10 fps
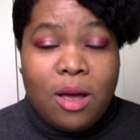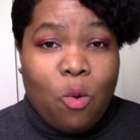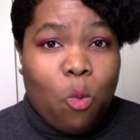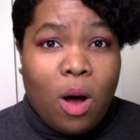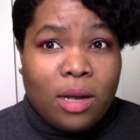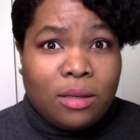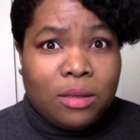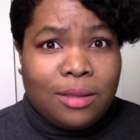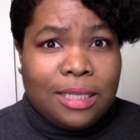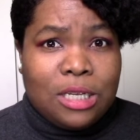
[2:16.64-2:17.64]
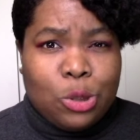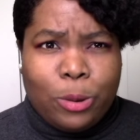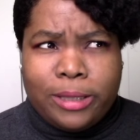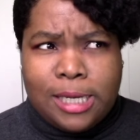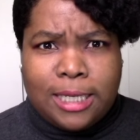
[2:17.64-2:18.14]
One, the
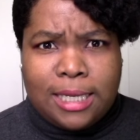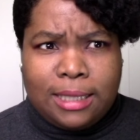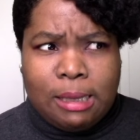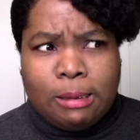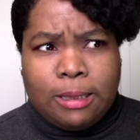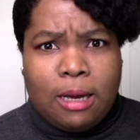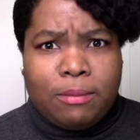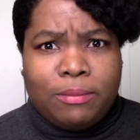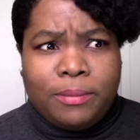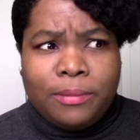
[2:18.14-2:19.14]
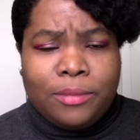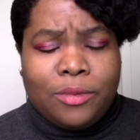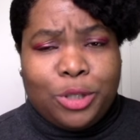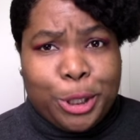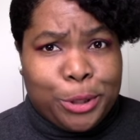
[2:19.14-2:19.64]
no DC system.
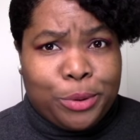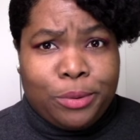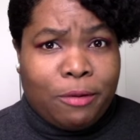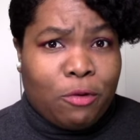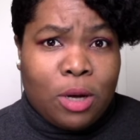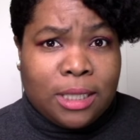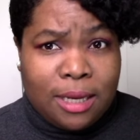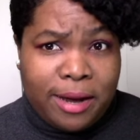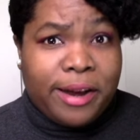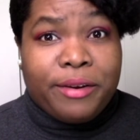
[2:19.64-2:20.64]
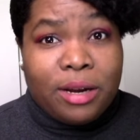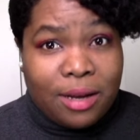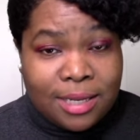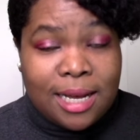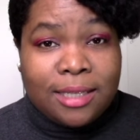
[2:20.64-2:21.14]
Two, of course, the good
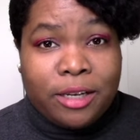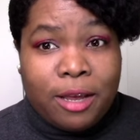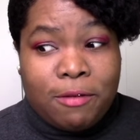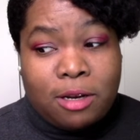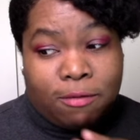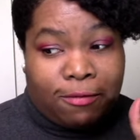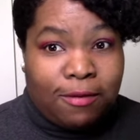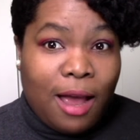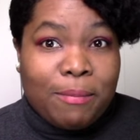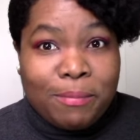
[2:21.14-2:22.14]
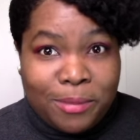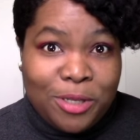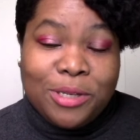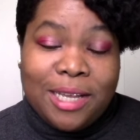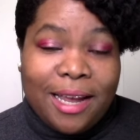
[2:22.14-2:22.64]
ingredients. That's a given if I'm
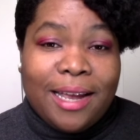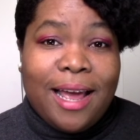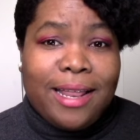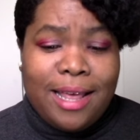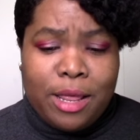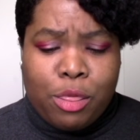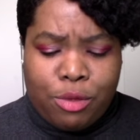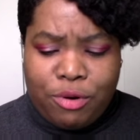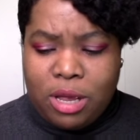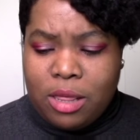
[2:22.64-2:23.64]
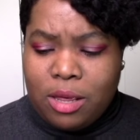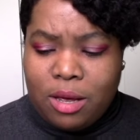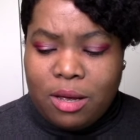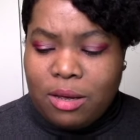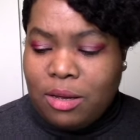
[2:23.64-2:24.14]
using it. And then three,
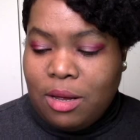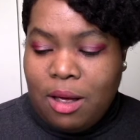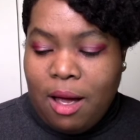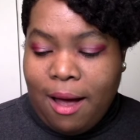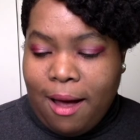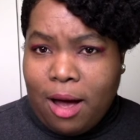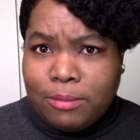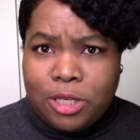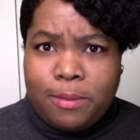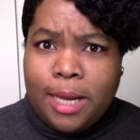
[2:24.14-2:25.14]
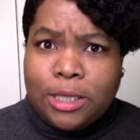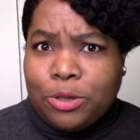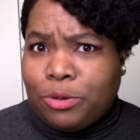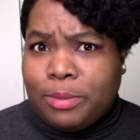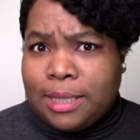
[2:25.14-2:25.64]
the
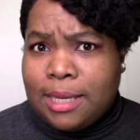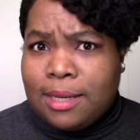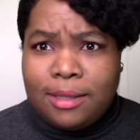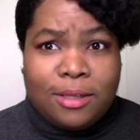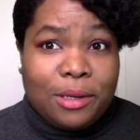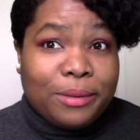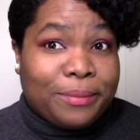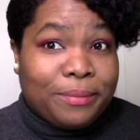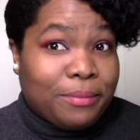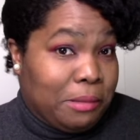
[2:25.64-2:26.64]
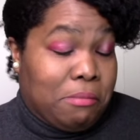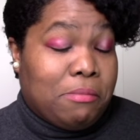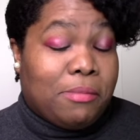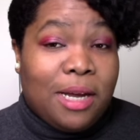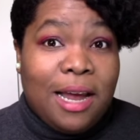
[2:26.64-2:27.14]
tomato business. So
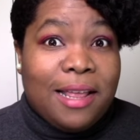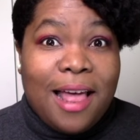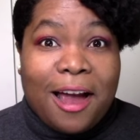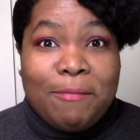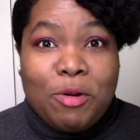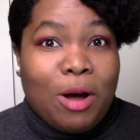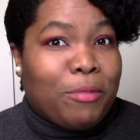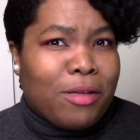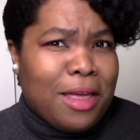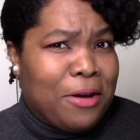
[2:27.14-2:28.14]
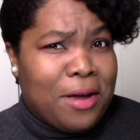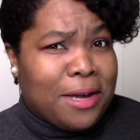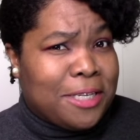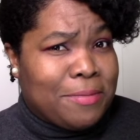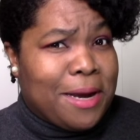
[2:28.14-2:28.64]
that could be one more thing going
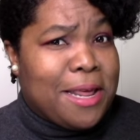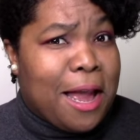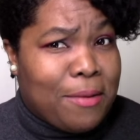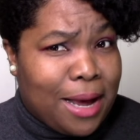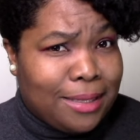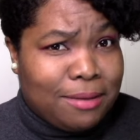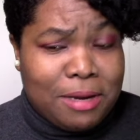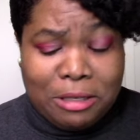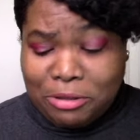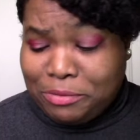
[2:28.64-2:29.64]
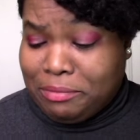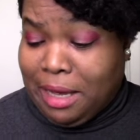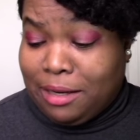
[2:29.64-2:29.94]
into my DIY tomato.